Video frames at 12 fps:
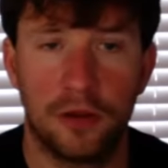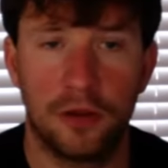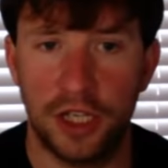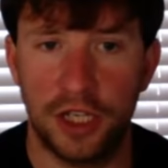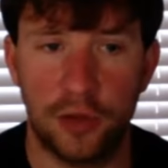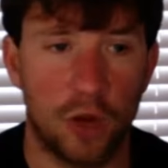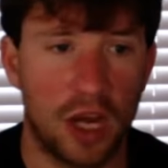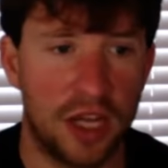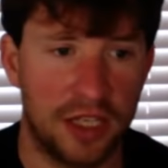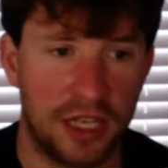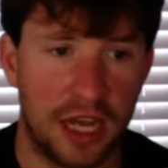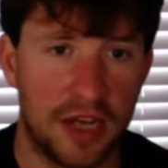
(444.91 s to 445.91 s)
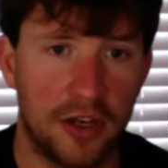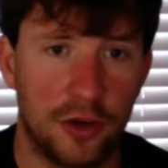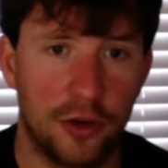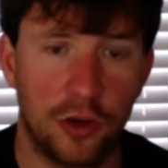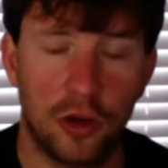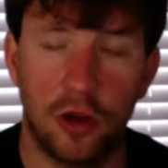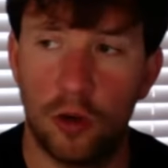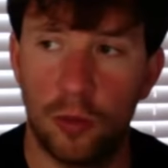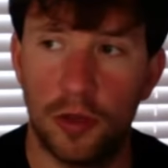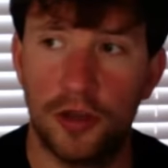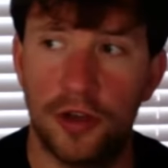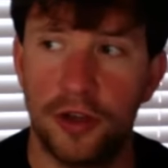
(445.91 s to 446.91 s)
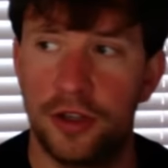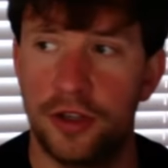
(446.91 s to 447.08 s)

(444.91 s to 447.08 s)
Lincoln Riley got to Oklahoma,